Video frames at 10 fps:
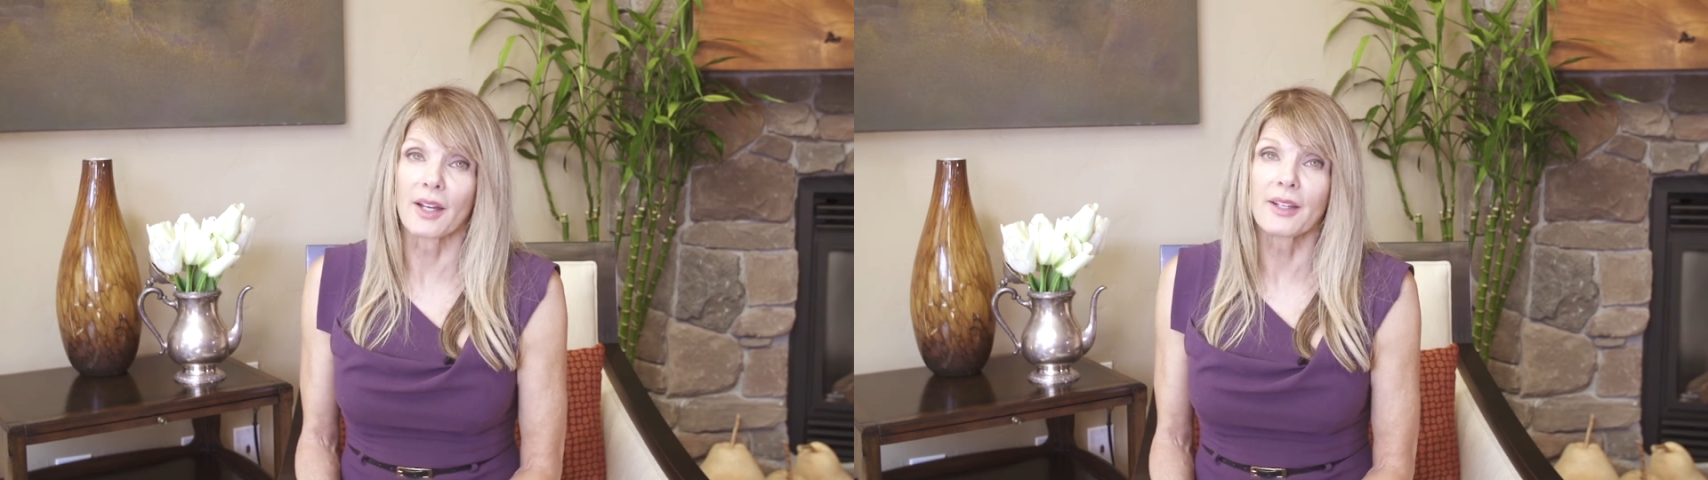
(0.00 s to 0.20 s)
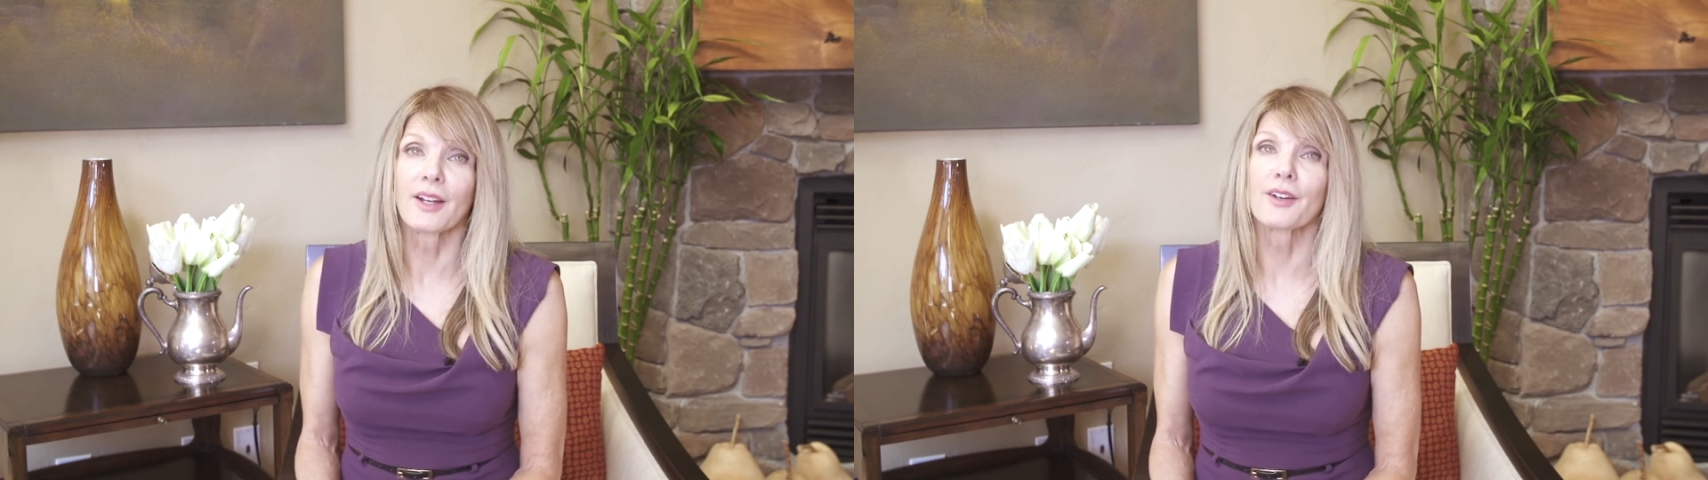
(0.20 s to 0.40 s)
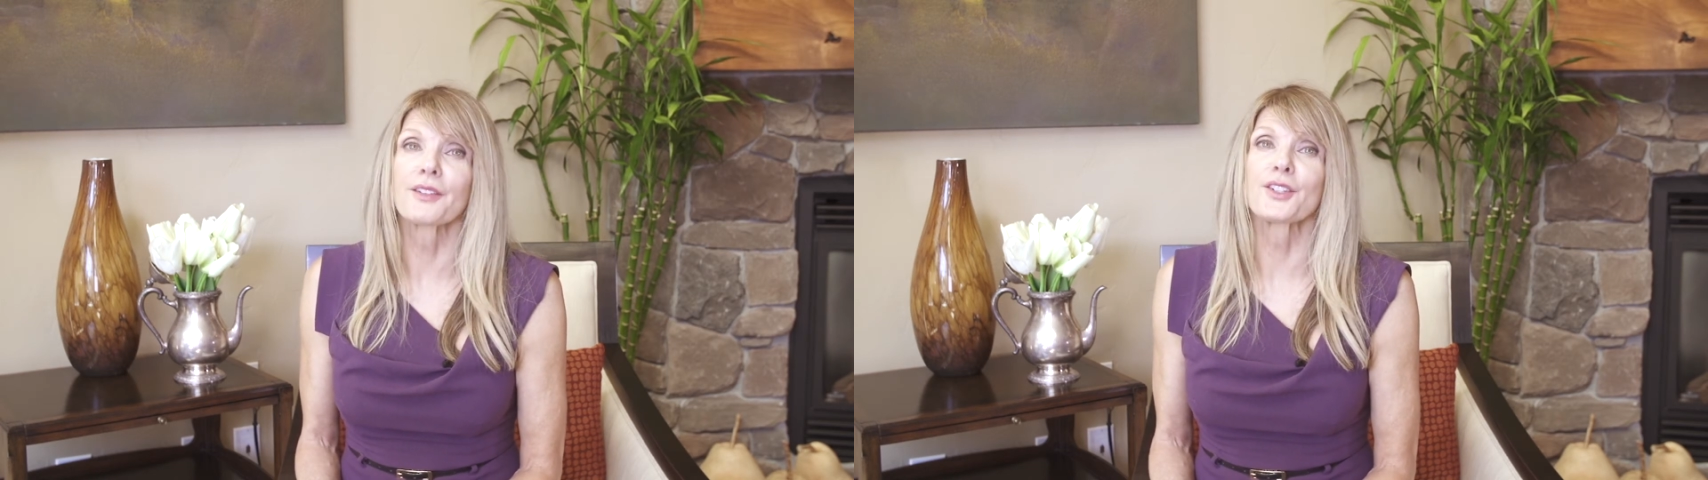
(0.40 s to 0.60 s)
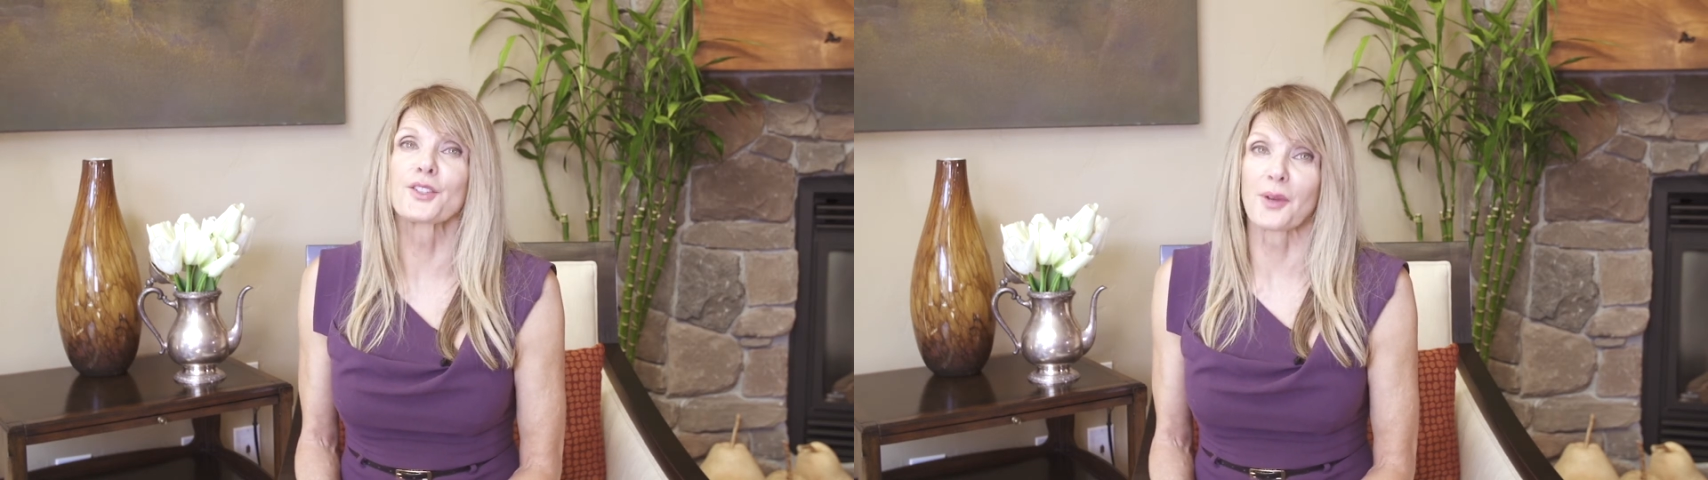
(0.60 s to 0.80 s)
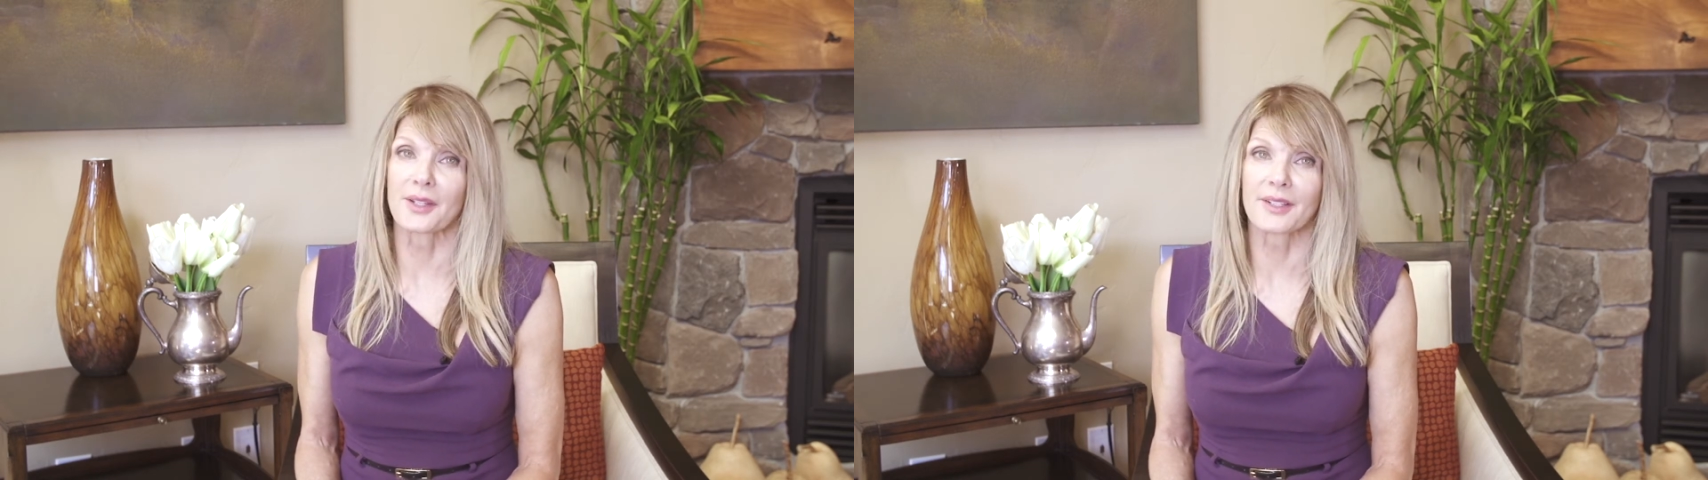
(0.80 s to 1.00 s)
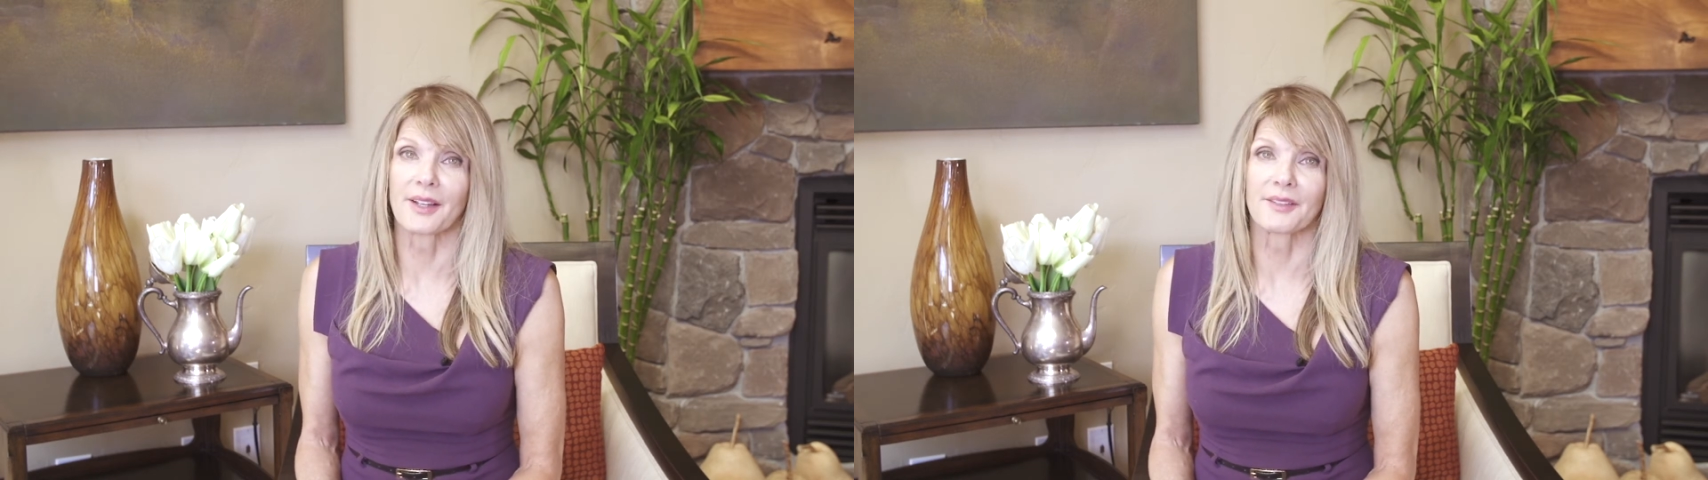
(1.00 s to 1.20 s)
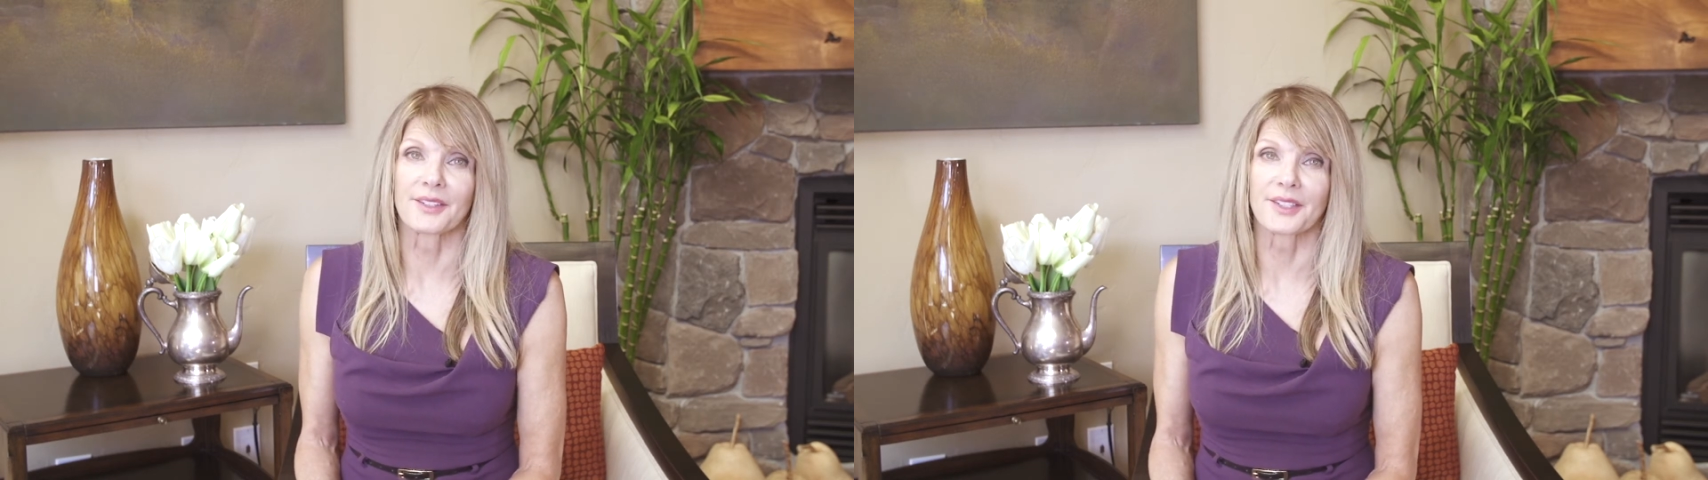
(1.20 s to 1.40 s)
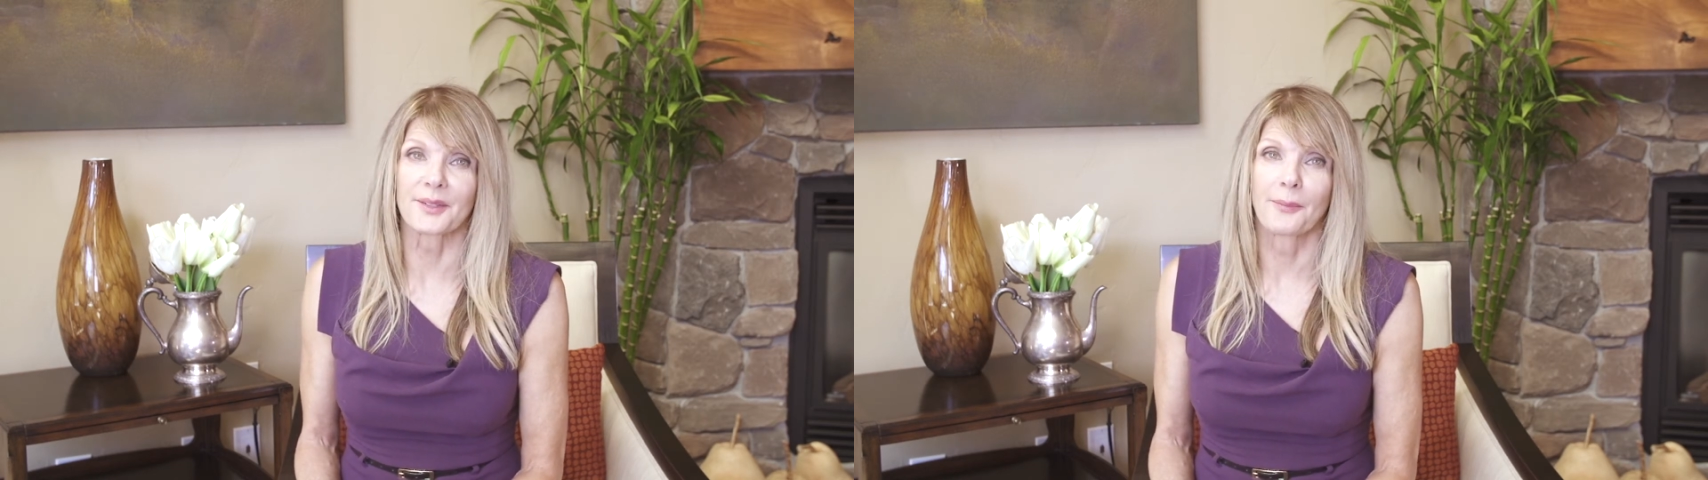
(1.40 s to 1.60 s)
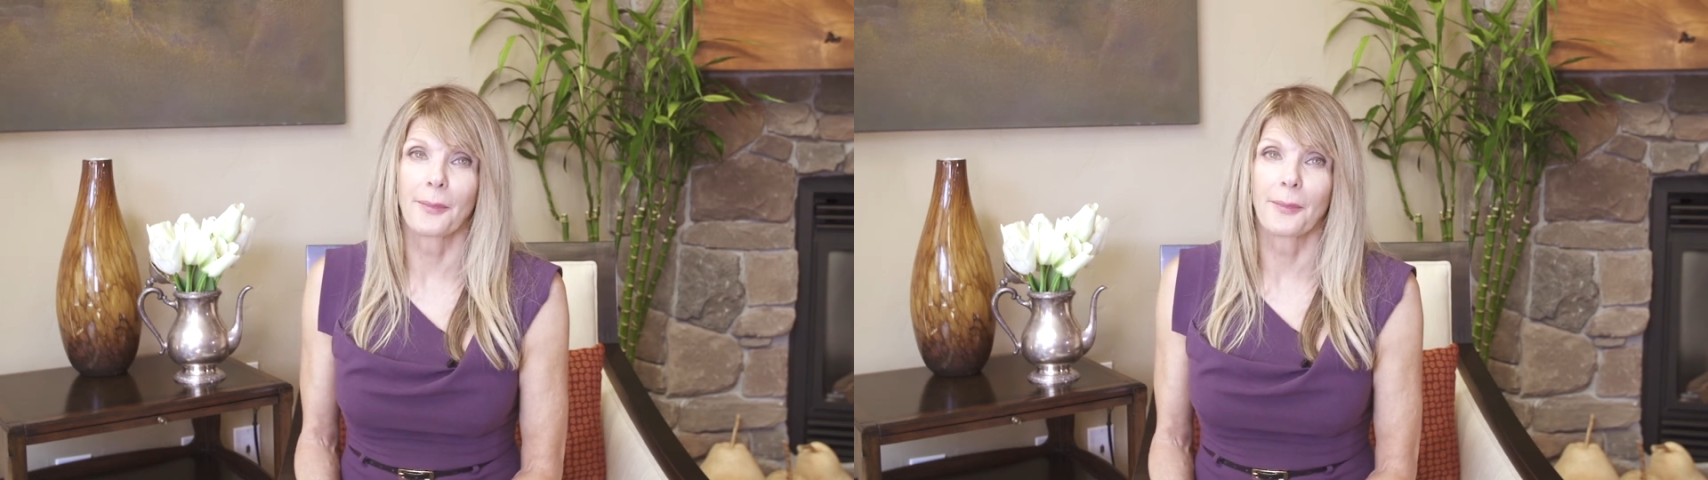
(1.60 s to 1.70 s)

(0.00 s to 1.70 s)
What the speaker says: unhealthy stress levels.